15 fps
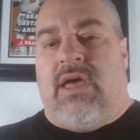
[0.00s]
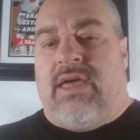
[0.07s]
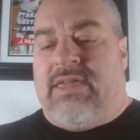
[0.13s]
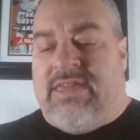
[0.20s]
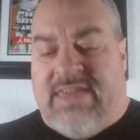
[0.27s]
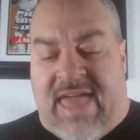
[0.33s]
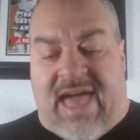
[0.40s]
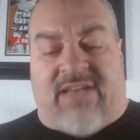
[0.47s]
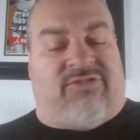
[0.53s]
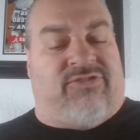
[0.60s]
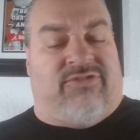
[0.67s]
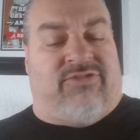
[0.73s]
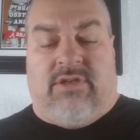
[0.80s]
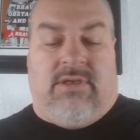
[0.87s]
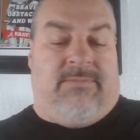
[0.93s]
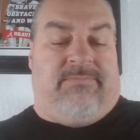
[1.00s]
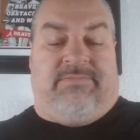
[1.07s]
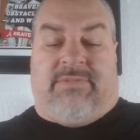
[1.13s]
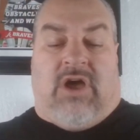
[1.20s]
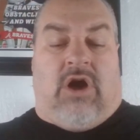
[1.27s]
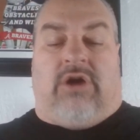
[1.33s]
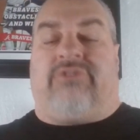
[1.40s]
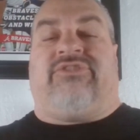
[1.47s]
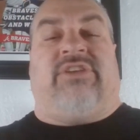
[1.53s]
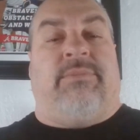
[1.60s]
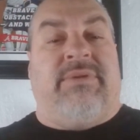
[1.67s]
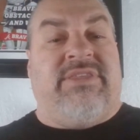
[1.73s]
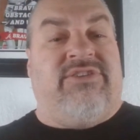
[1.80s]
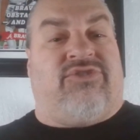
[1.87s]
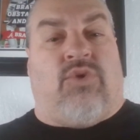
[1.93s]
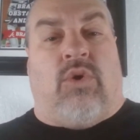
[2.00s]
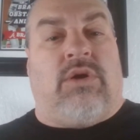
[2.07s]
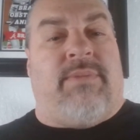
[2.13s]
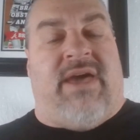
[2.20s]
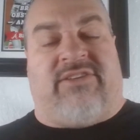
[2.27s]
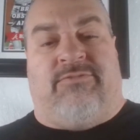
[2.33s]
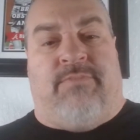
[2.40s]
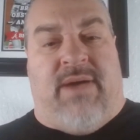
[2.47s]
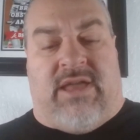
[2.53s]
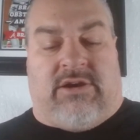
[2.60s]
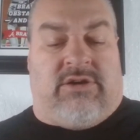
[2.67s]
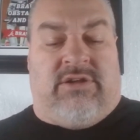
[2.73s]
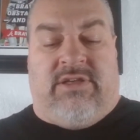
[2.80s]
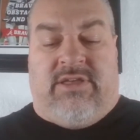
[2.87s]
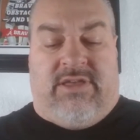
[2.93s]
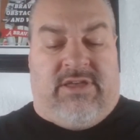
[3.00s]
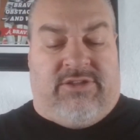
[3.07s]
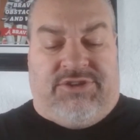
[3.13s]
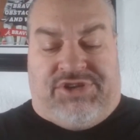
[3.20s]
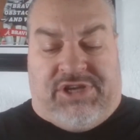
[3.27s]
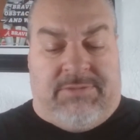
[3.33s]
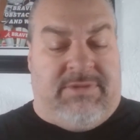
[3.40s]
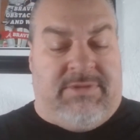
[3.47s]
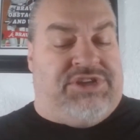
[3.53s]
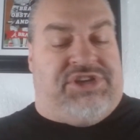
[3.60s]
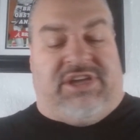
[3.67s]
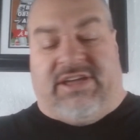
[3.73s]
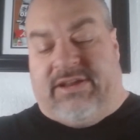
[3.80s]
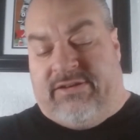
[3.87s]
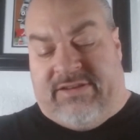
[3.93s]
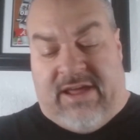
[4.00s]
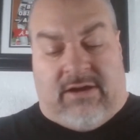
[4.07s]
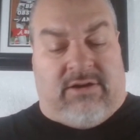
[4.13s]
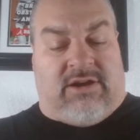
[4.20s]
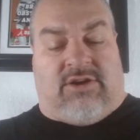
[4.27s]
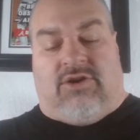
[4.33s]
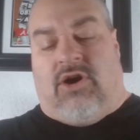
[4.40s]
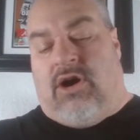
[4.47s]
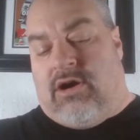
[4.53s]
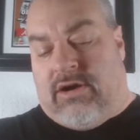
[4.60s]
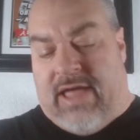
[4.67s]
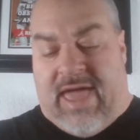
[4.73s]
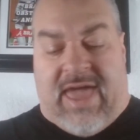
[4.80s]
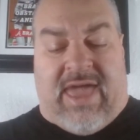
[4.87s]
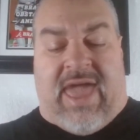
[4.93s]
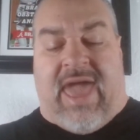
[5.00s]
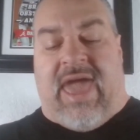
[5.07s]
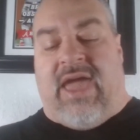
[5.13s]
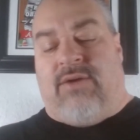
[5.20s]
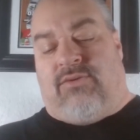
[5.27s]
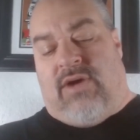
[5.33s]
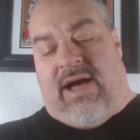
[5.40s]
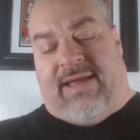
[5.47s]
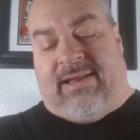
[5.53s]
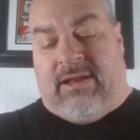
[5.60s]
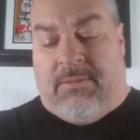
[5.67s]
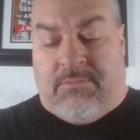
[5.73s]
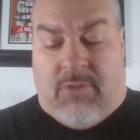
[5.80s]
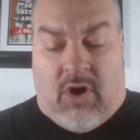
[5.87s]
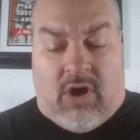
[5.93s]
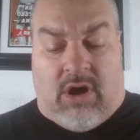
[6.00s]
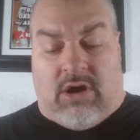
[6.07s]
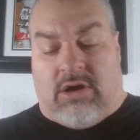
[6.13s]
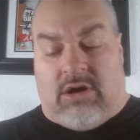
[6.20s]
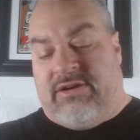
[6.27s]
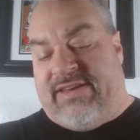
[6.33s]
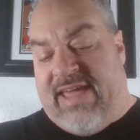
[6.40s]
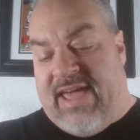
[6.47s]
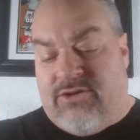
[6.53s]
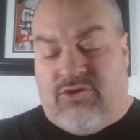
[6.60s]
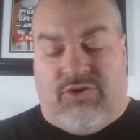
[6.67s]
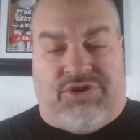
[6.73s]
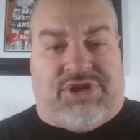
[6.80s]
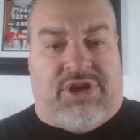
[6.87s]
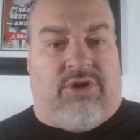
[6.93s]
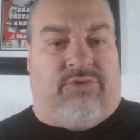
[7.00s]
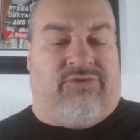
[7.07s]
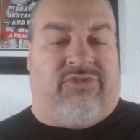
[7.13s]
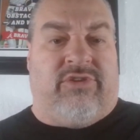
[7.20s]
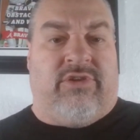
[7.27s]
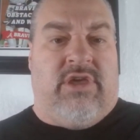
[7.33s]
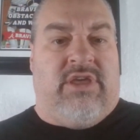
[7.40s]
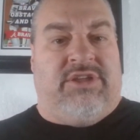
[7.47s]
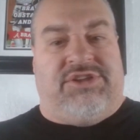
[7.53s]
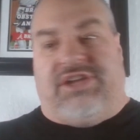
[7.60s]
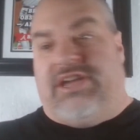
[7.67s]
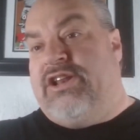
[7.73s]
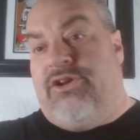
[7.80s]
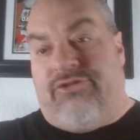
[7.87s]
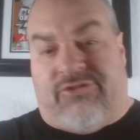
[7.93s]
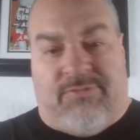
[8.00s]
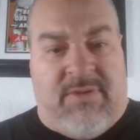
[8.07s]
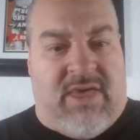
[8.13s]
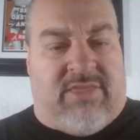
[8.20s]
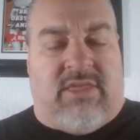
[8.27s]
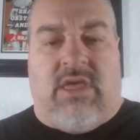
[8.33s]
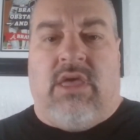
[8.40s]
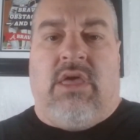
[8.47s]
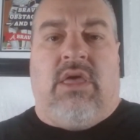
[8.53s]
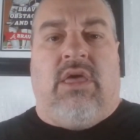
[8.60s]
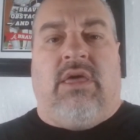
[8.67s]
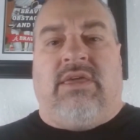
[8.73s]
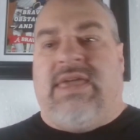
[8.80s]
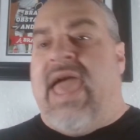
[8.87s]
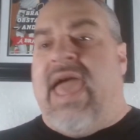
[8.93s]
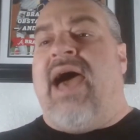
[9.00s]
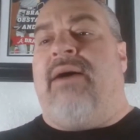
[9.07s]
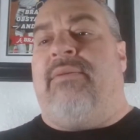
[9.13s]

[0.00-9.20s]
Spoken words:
yes, are some of these quarterbacks better? Jimmy G, Derek Carr, Aaron, Lamar, Daniel Jones, Geno Smith. yeah,